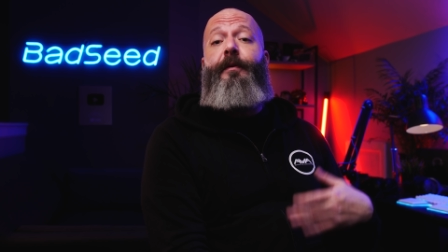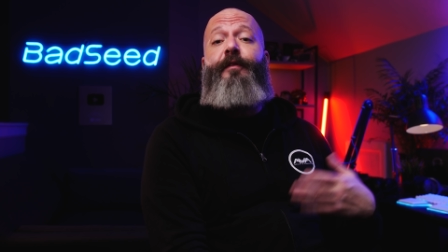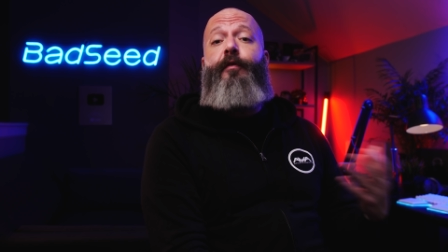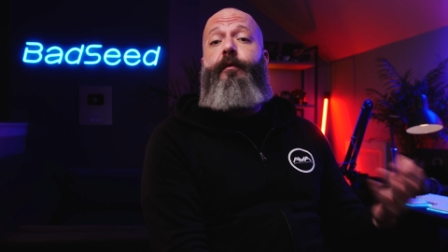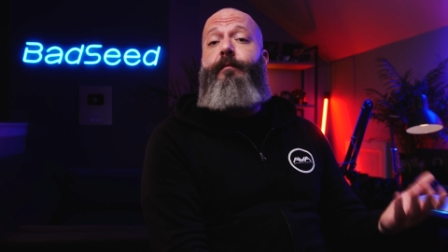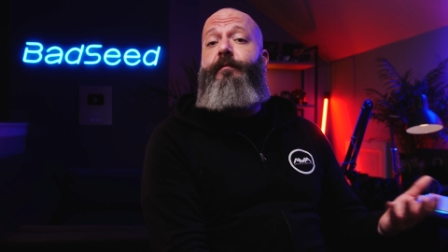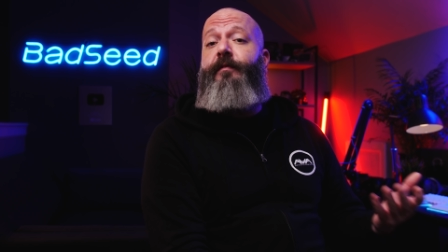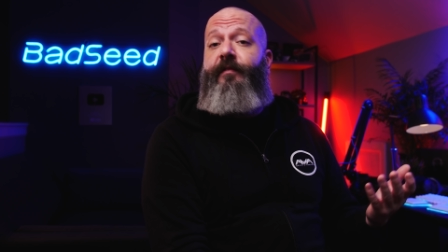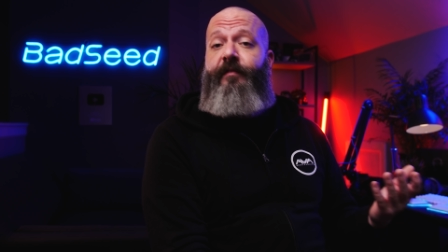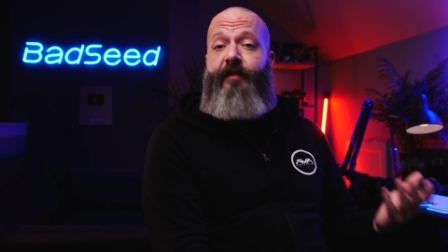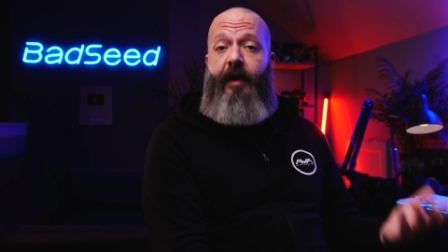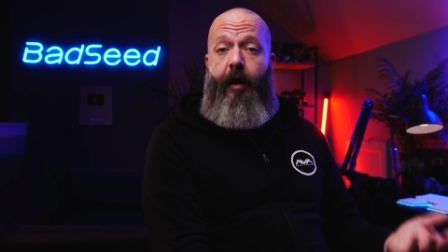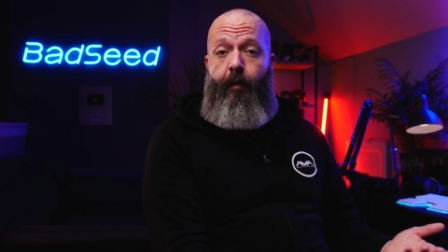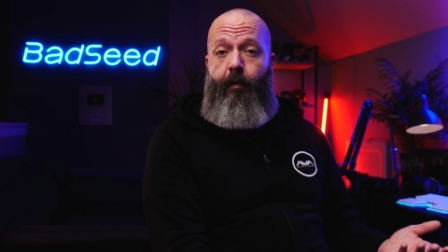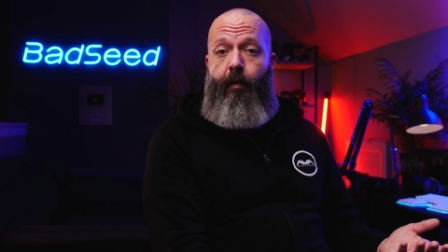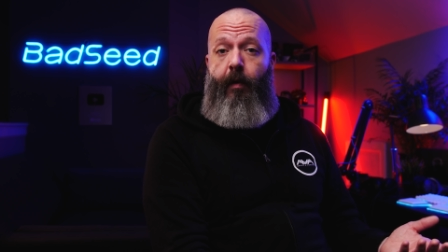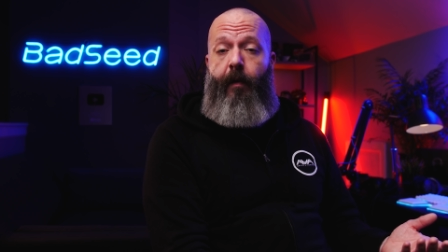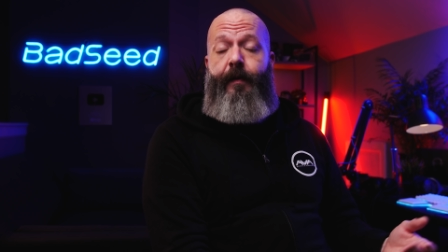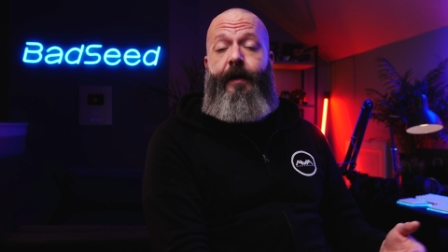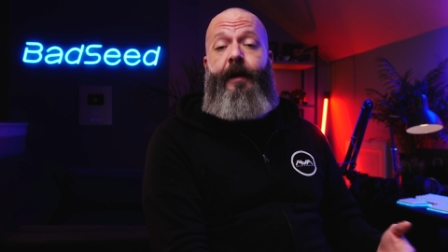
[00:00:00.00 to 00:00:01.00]
In terms of
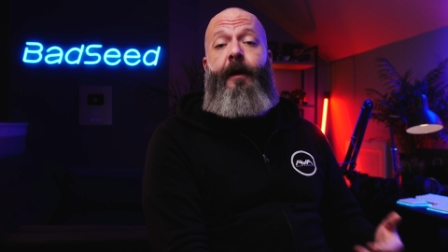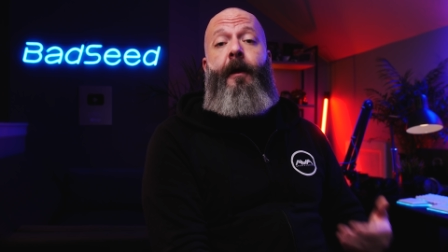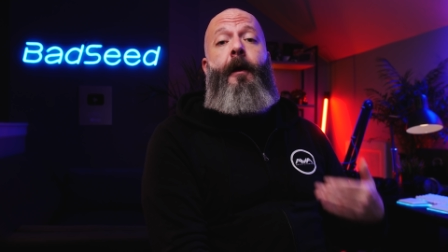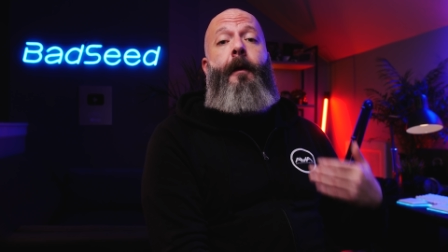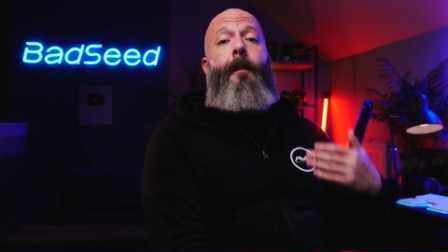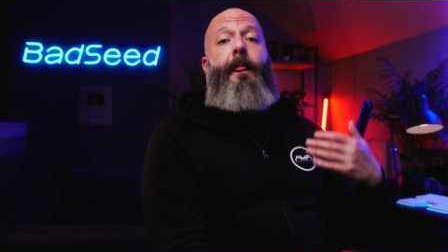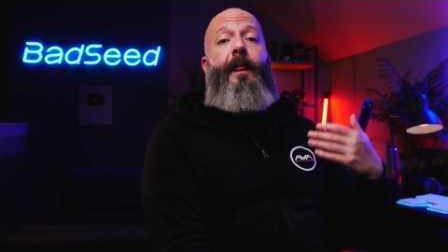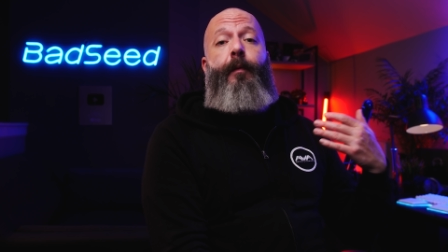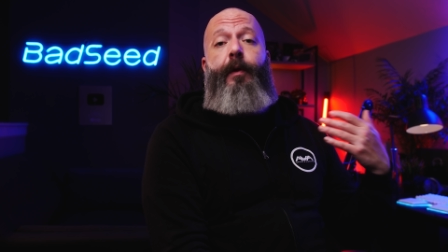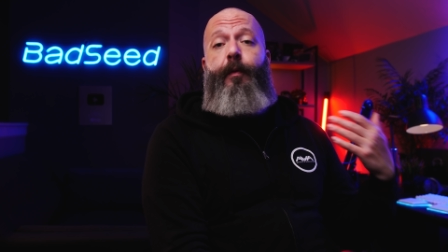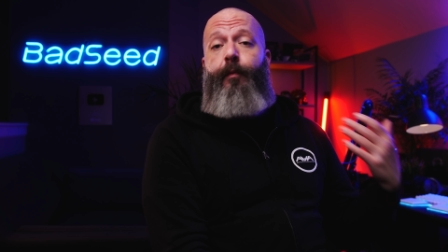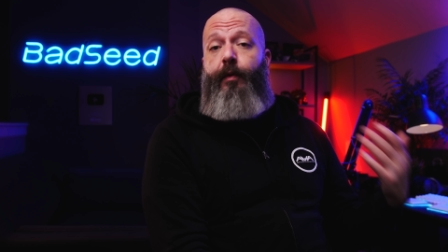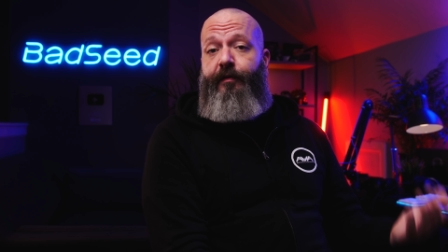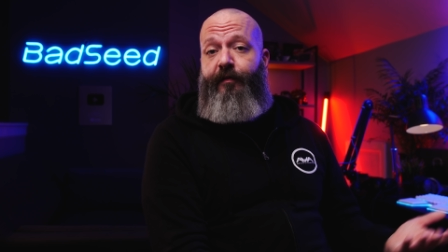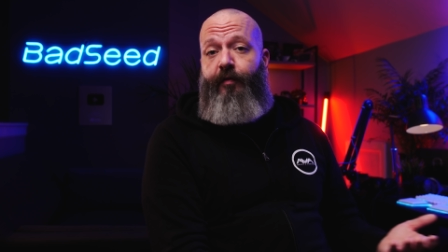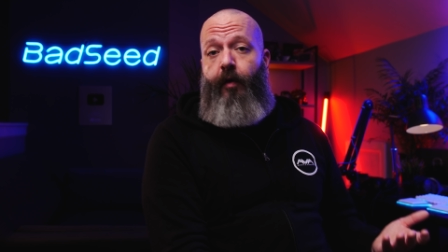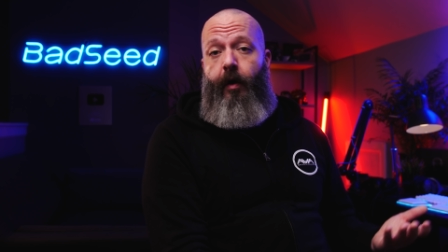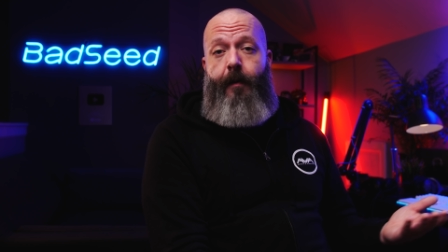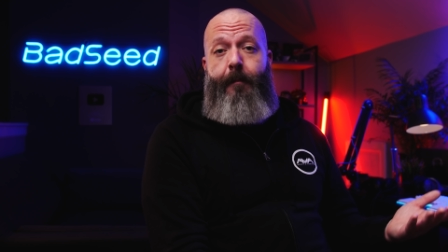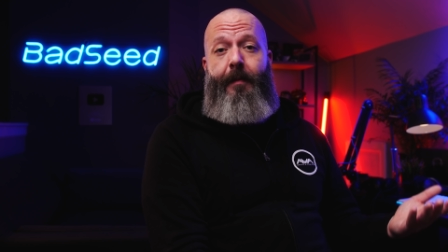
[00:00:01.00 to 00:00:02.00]
sound quality, we
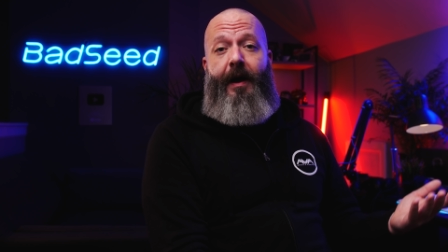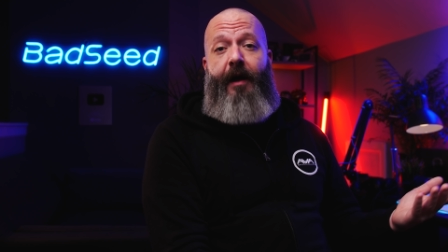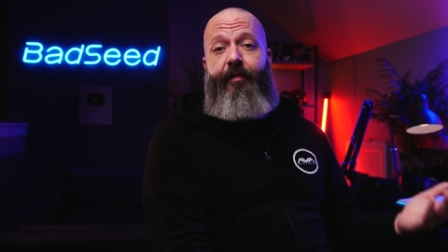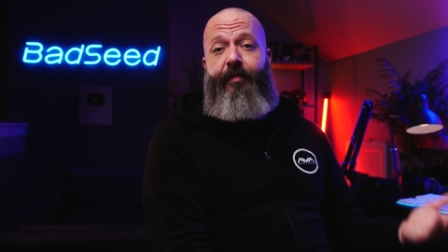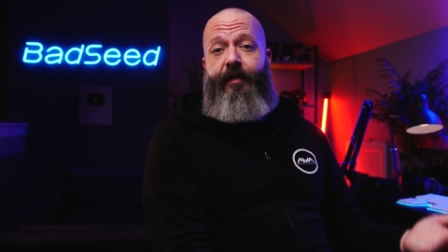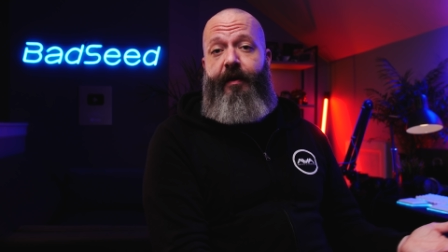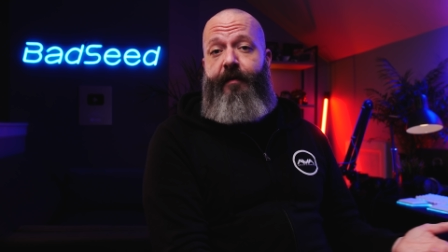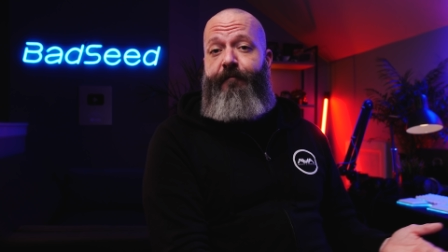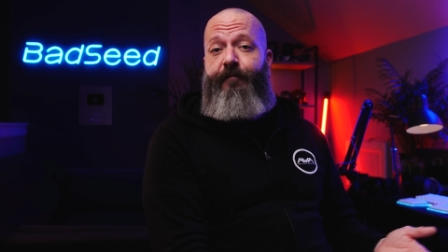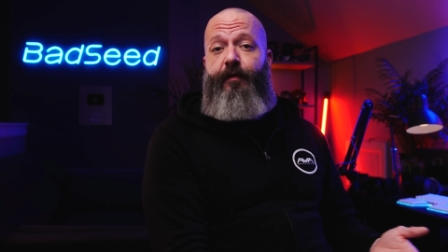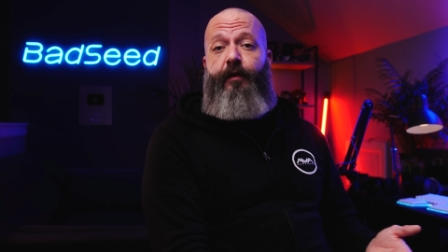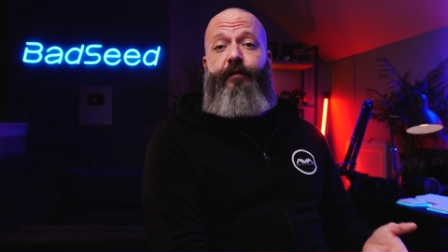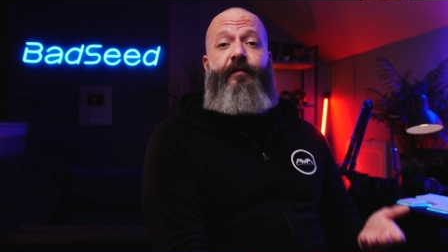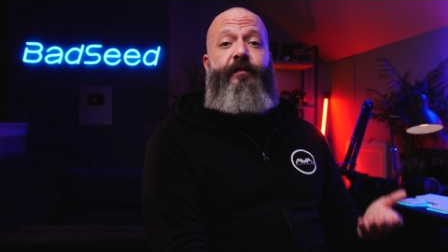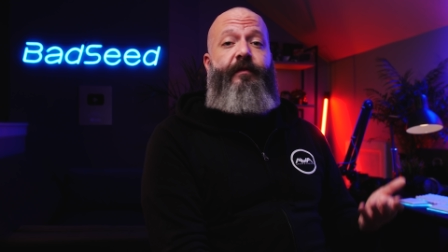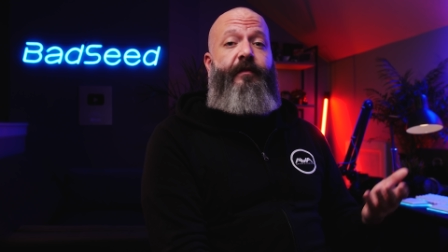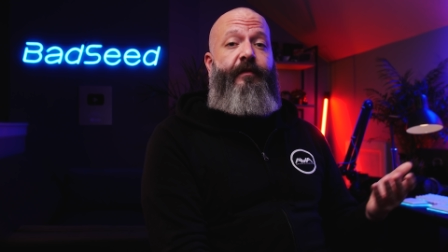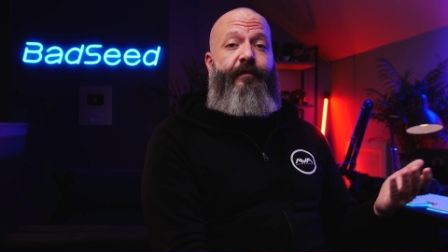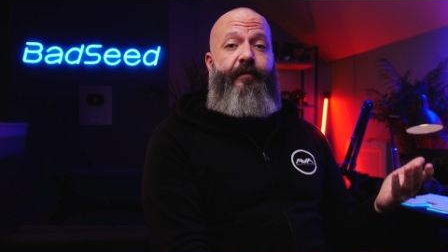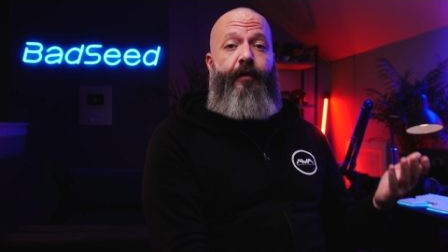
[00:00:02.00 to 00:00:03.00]
will talk about them
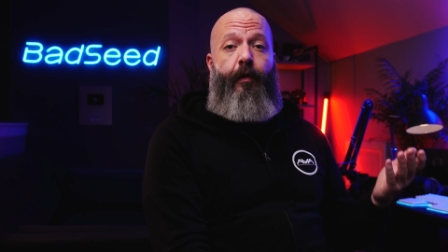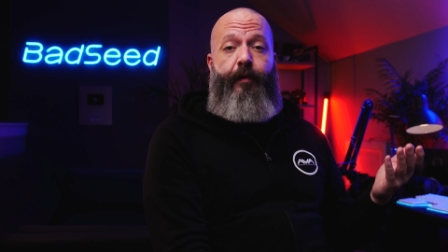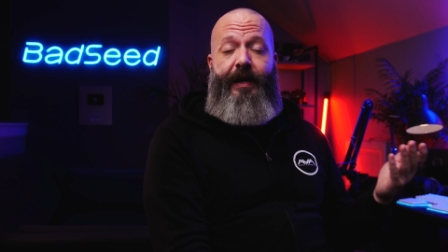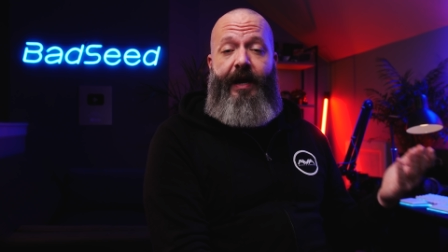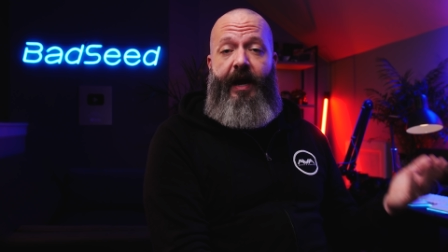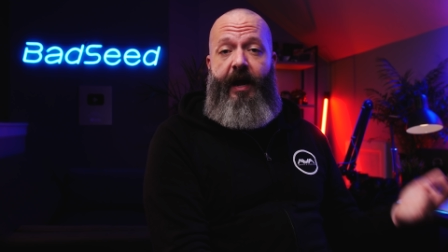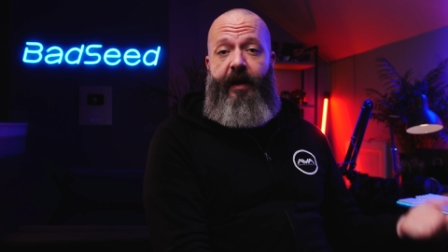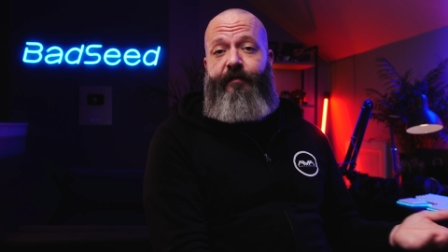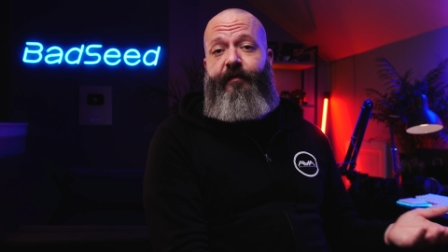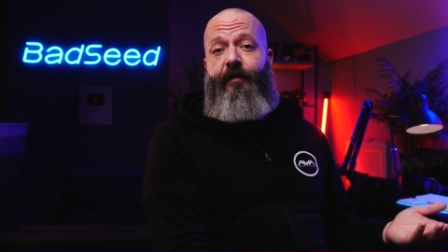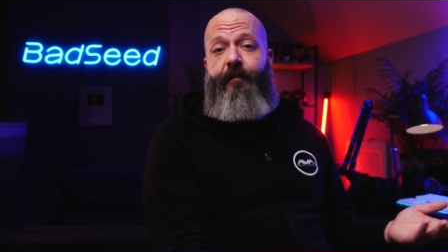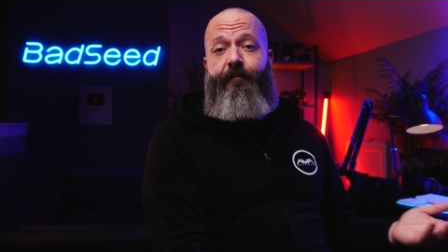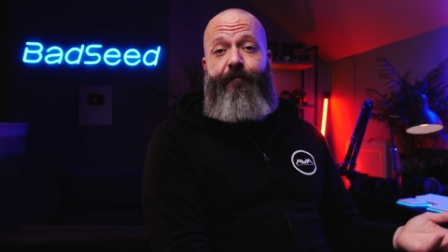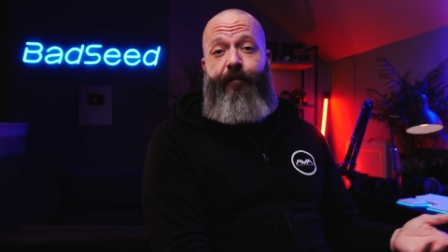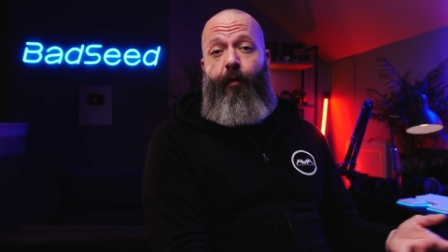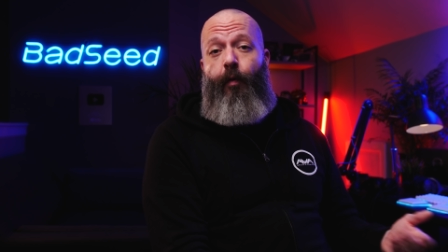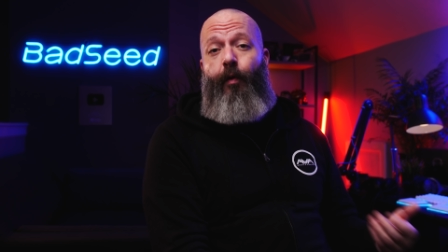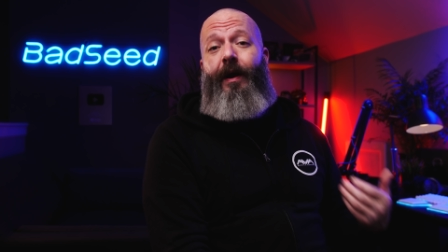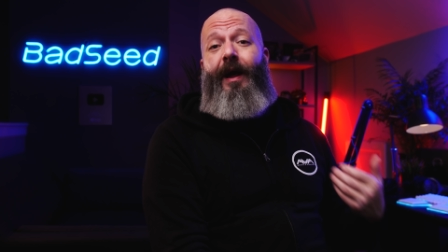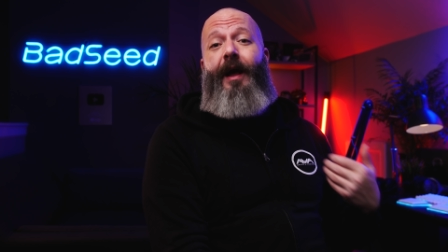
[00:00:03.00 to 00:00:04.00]
versus the Sony
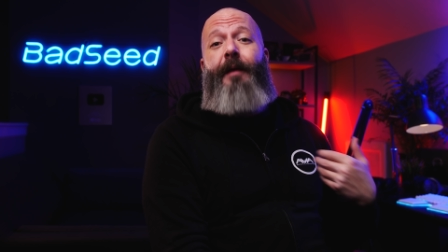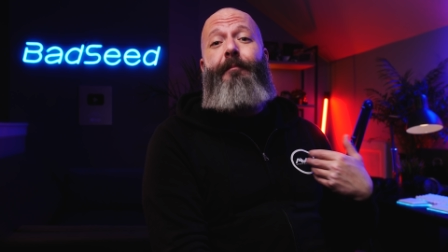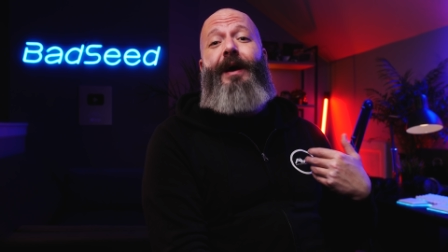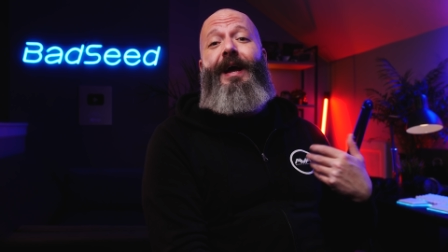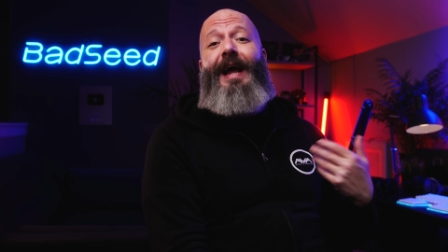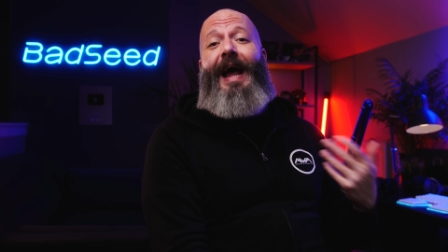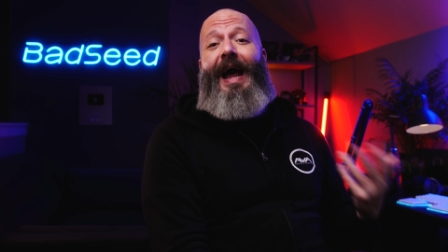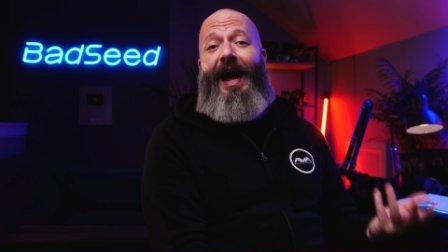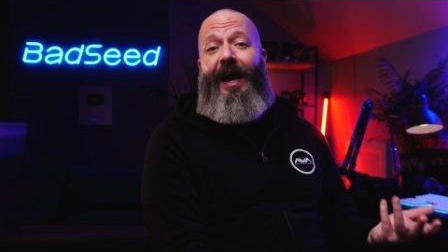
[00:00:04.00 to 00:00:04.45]
XM4 and my